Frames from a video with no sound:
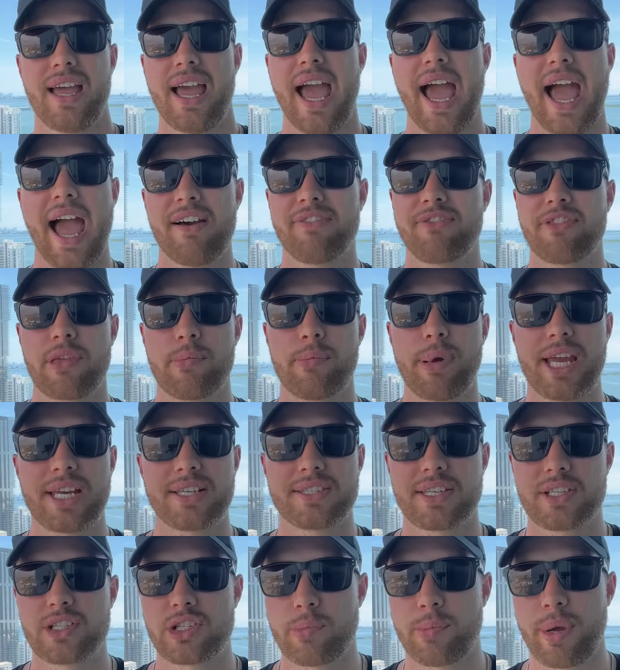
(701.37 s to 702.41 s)
half the
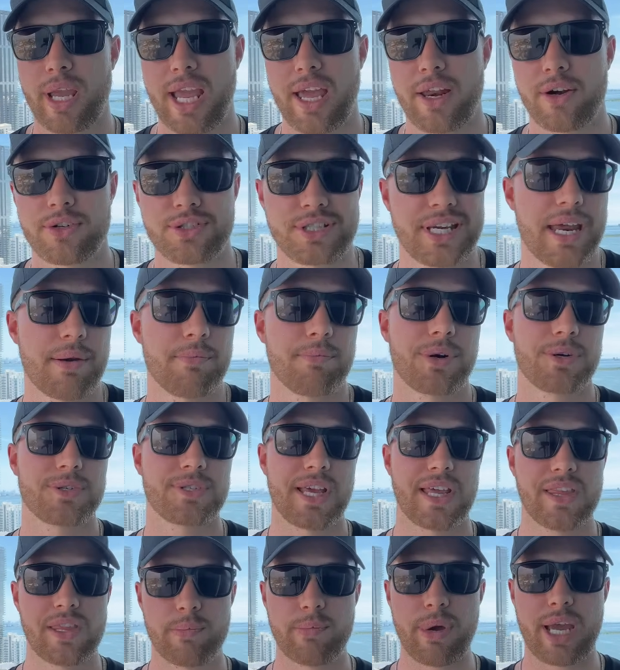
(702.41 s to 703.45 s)
banks in Japan or
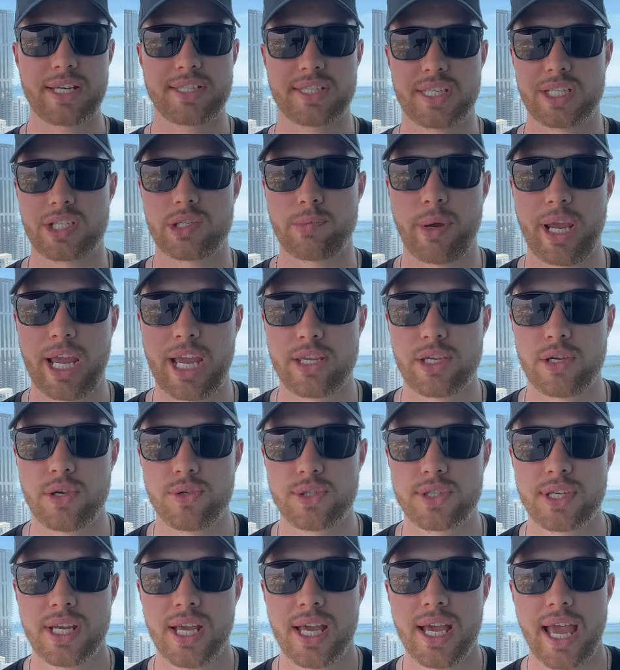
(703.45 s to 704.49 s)
10% of the banks in Japan
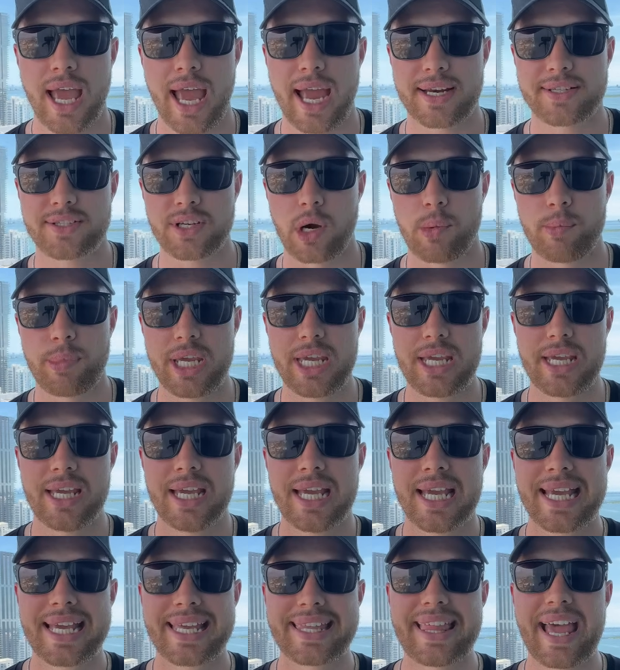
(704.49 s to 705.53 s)
use XRP,
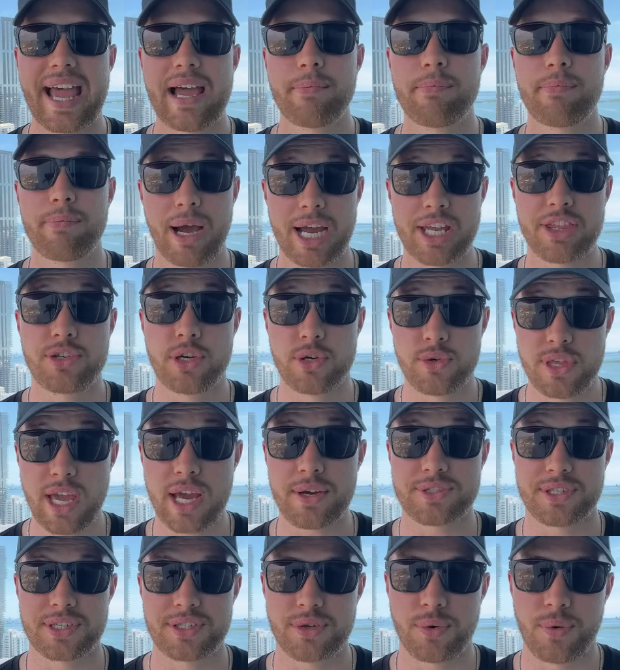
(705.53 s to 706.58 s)
that by
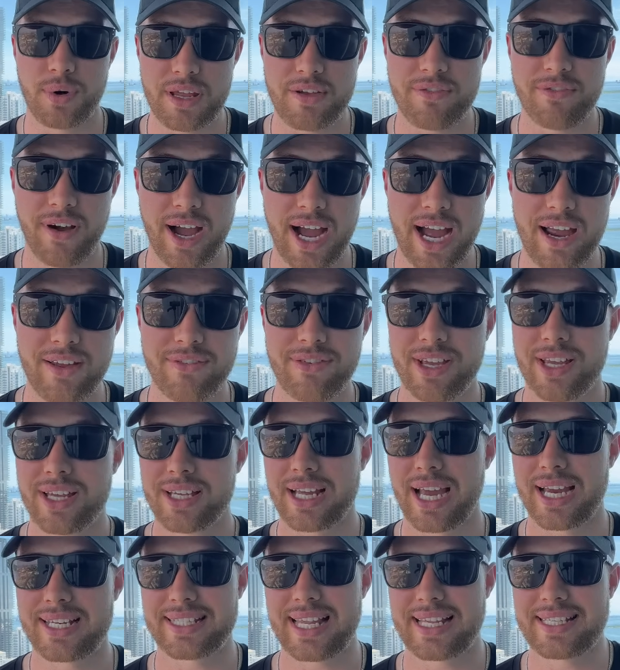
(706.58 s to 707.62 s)
2025,
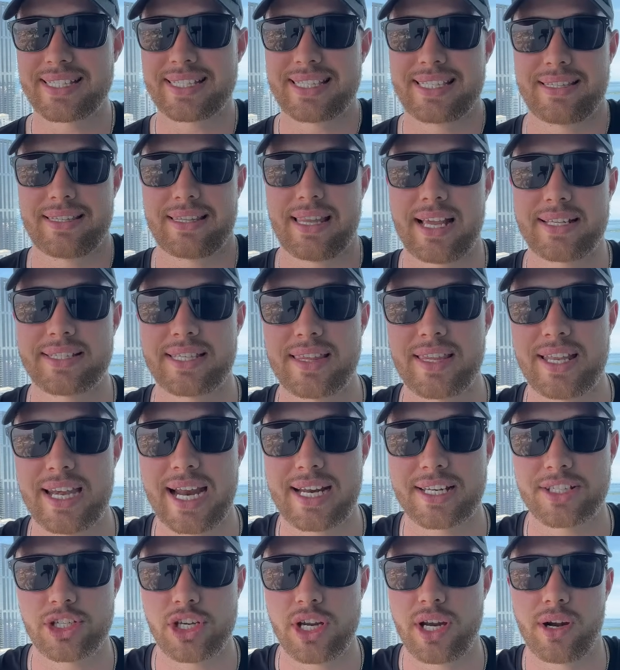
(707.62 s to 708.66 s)
guys, that's in the
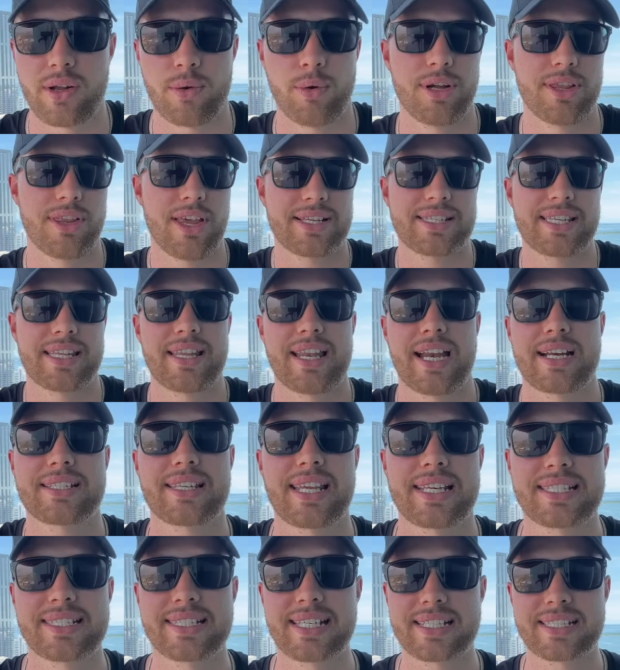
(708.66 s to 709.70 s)
next year. Well, that's in the next
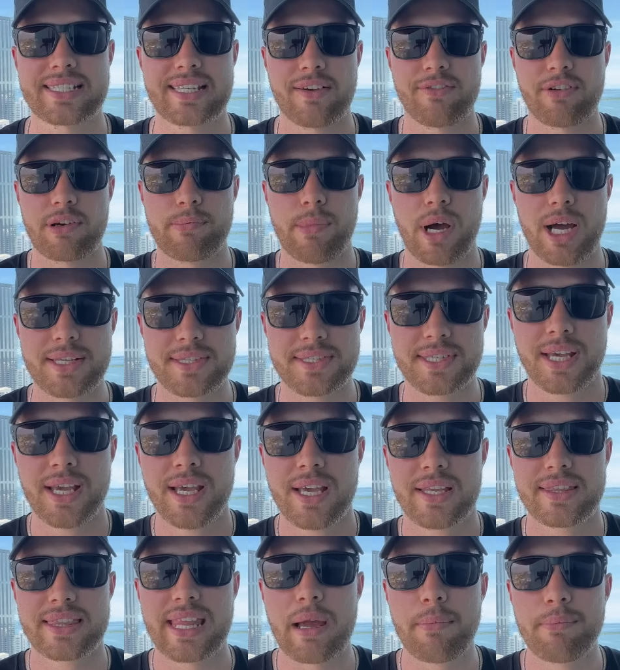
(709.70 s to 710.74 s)
like 6-7 months.
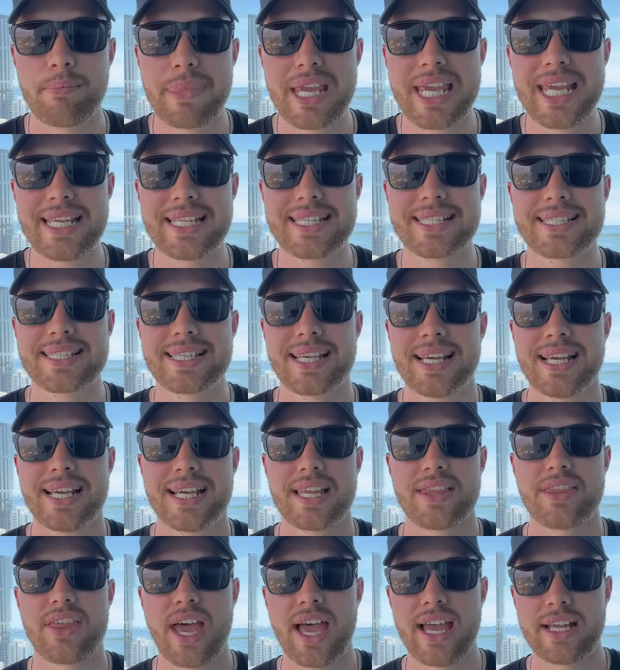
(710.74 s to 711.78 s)
That means
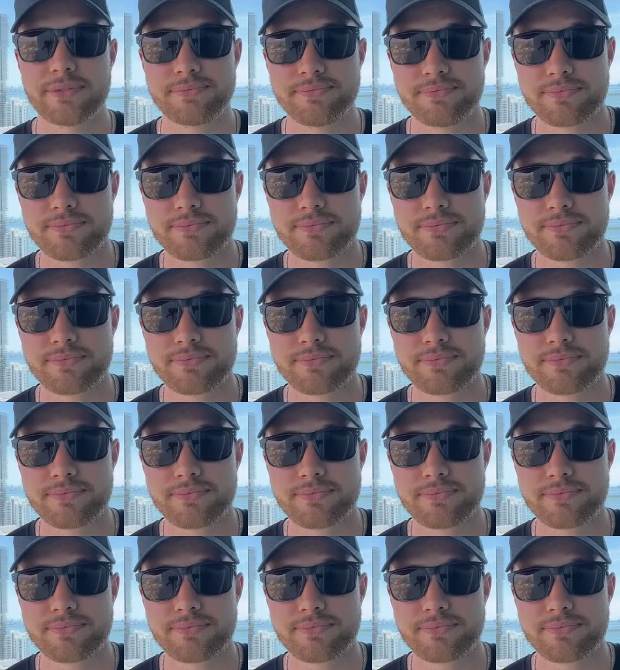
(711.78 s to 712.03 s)
that